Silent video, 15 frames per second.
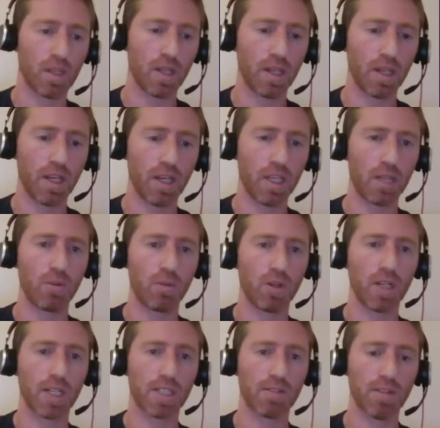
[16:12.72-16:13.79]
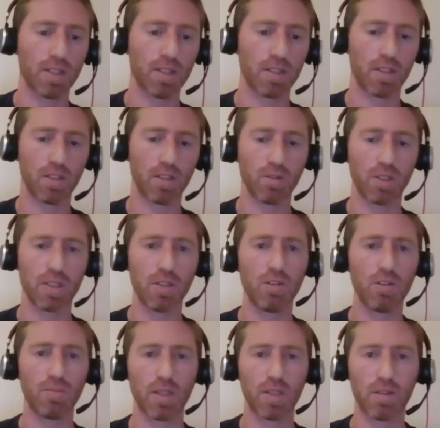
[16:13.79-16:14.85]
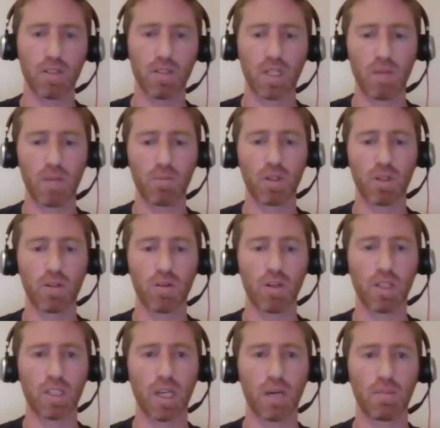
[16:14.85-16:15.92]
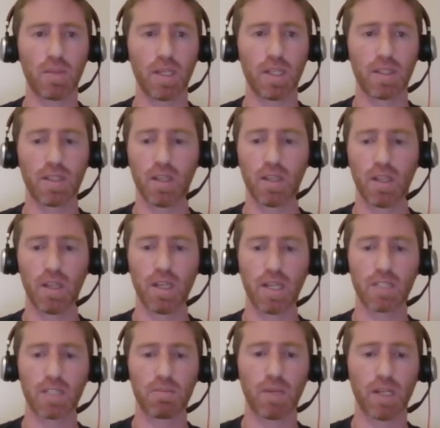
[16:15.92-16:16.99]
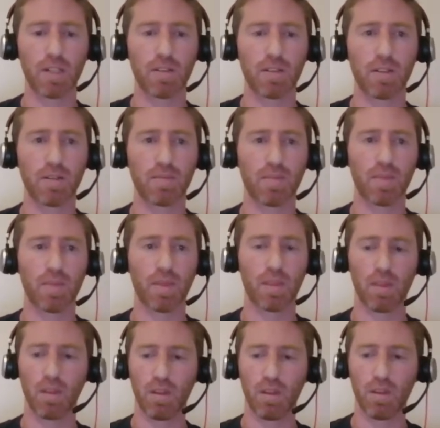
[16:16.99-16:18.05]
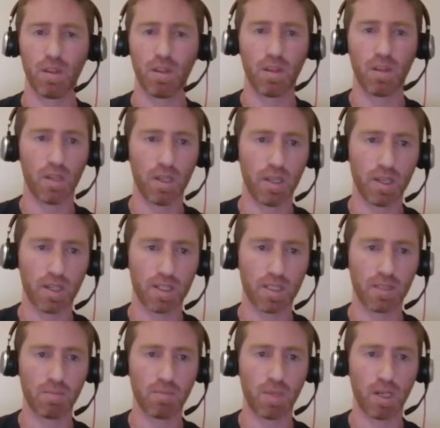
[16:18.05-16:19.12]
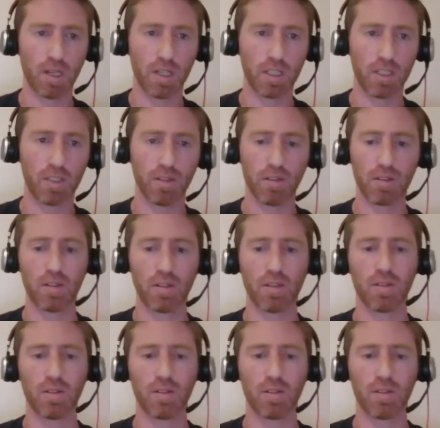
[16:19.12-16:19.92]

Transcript: and I'm going to extract it into its own method, and I'm going to call it update expired. Expired.